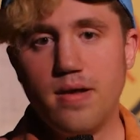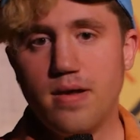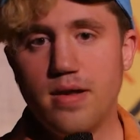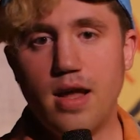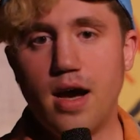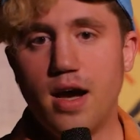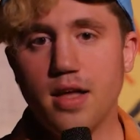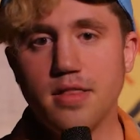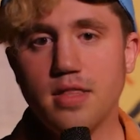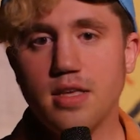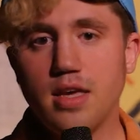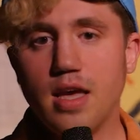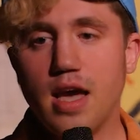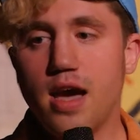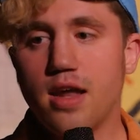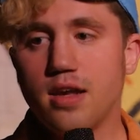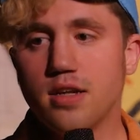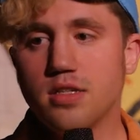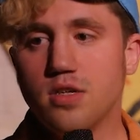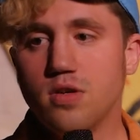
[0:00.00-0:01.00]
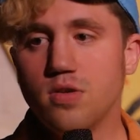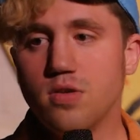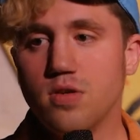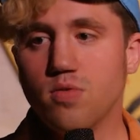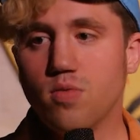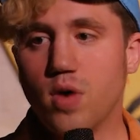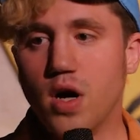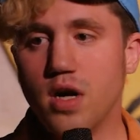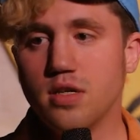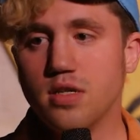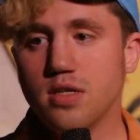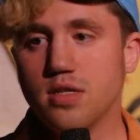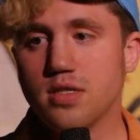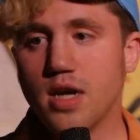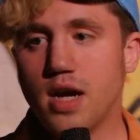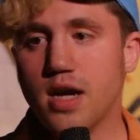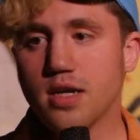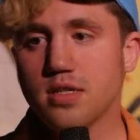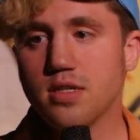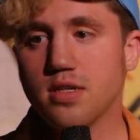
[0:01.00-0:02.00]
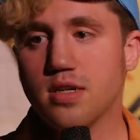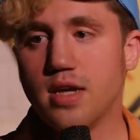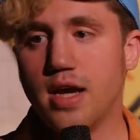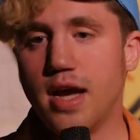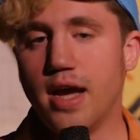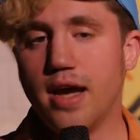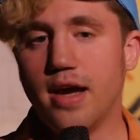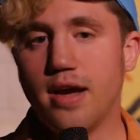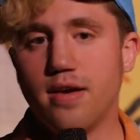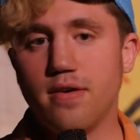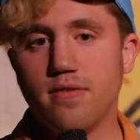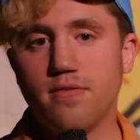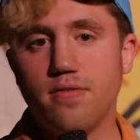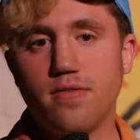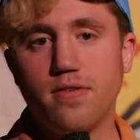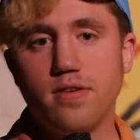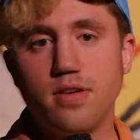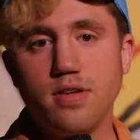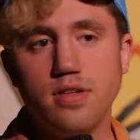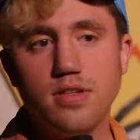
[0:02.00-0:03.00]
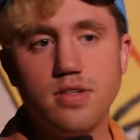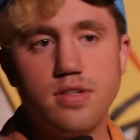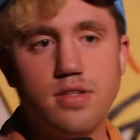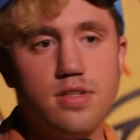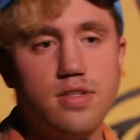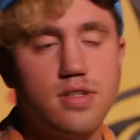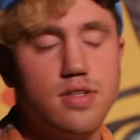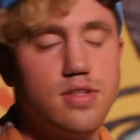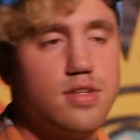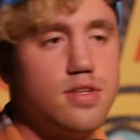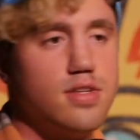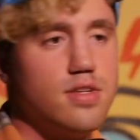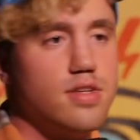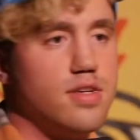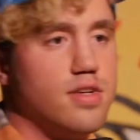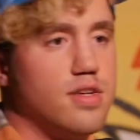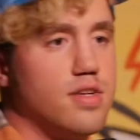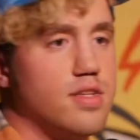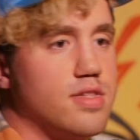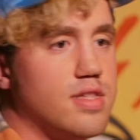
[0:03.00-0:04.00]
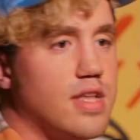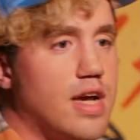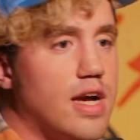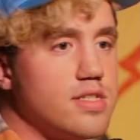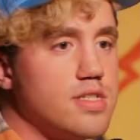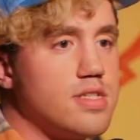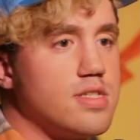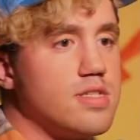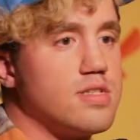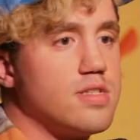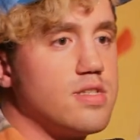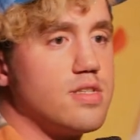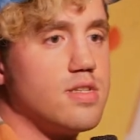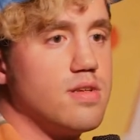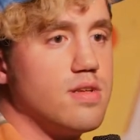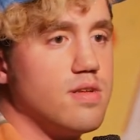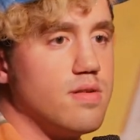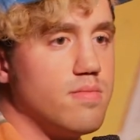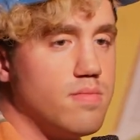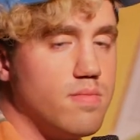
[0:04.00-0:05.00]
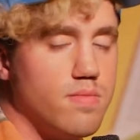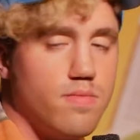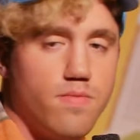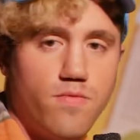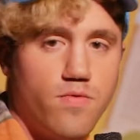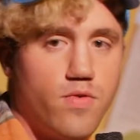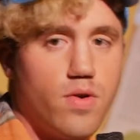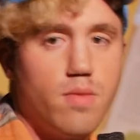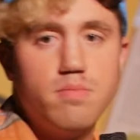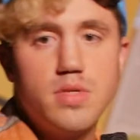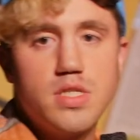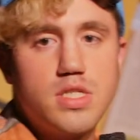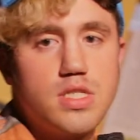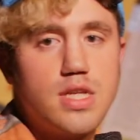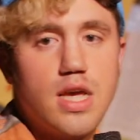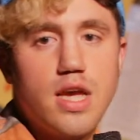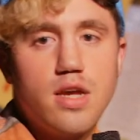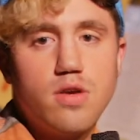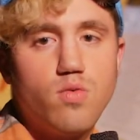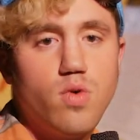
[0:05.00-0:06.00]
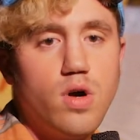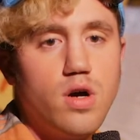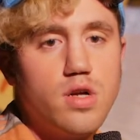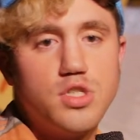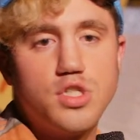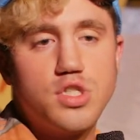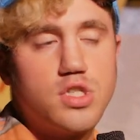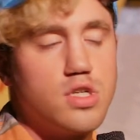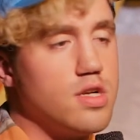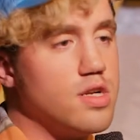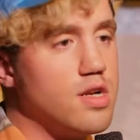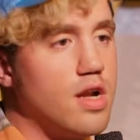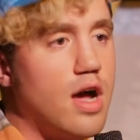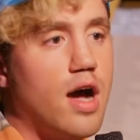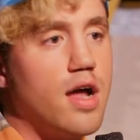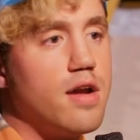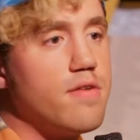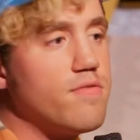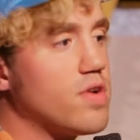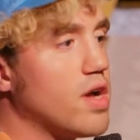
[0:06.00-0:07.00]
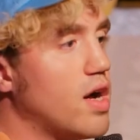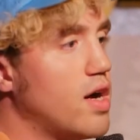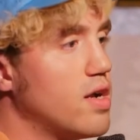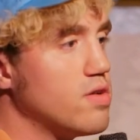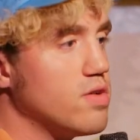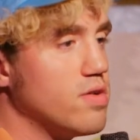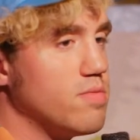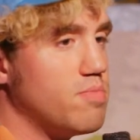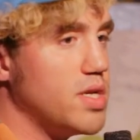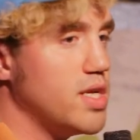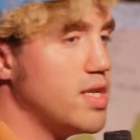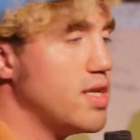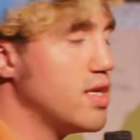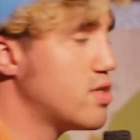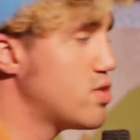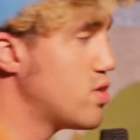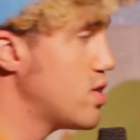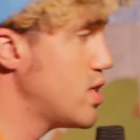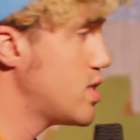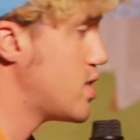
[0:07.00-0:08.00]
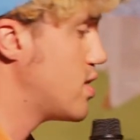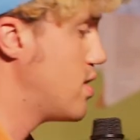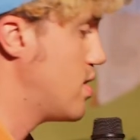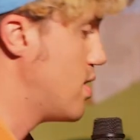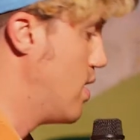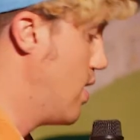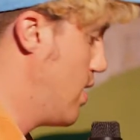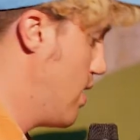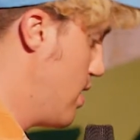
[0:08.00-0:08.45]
Not the attitude you want your doctor to have. That's from mistake 1. Should not have gone to a pediatrician.